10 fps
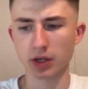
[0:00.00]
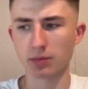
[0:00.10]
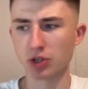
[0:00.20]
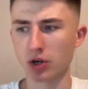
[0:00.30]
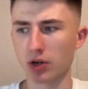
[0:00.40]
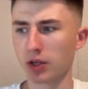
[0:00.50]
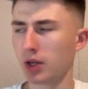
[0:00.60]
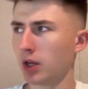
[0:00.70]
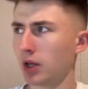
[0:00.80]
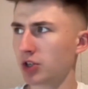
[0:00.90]
I'm sorry.
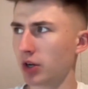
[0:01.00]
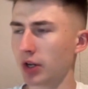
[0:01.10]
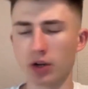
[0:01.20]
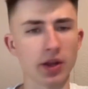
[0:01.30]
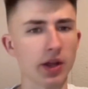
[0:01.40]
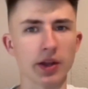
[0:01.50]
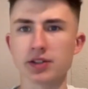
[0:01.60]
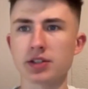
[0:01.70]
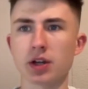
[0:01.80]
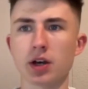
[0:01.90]
Sorry to hear that.
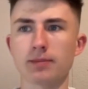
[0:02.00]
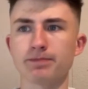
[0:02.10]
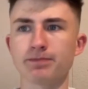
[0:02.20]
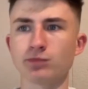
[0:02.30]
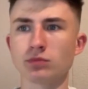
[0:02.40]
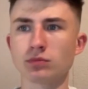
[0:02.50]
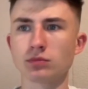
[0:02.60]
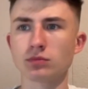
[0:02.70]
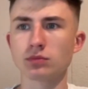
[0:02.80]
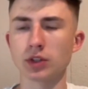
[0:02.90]

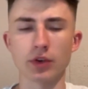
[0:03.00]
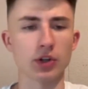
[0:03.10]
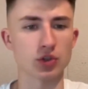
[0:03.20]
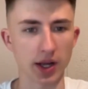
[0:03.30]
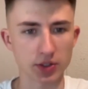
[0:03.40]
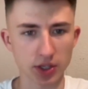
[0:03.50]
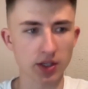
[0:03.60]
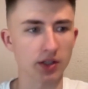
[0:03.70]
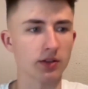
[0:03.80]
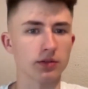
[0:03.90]
It's very
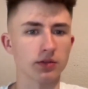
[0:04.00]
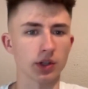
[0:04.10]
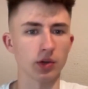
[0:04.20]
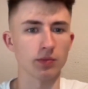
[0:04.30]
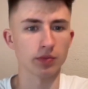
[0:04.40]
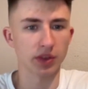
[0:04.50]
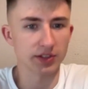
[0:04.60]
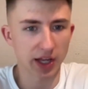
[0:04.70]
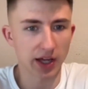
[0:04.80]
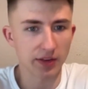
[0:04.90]
tragic and
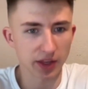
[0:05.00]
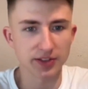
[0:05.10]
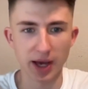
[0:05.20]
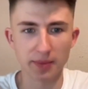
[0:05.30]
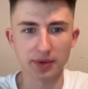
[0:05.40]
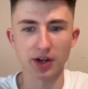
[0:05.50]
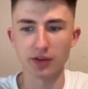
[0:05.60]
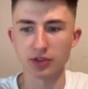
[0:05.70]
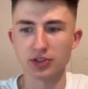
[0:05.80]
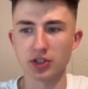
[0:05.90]
things happen
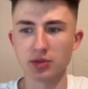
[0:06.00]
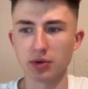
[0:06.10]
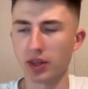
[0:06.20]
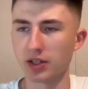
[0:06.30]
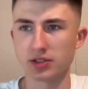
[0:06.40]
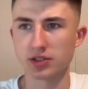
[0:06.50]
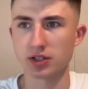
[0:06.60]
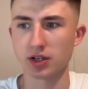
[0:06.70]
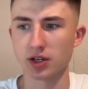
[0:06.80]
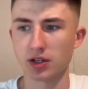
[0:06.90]
obviously, but that's
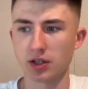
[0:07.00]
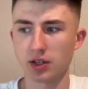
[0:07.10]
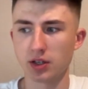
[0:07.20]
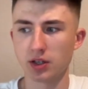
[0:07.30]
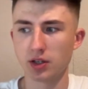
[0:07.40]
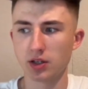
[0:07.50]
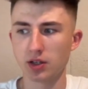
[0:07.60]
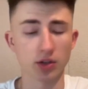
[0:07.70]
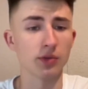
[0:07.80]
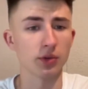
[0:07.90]

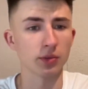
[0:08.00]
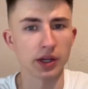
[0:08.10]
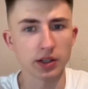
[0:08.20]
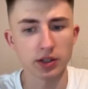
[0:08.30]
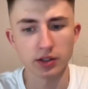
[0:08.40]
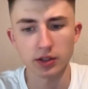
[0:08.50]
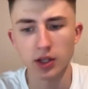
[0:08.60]
awful, man. And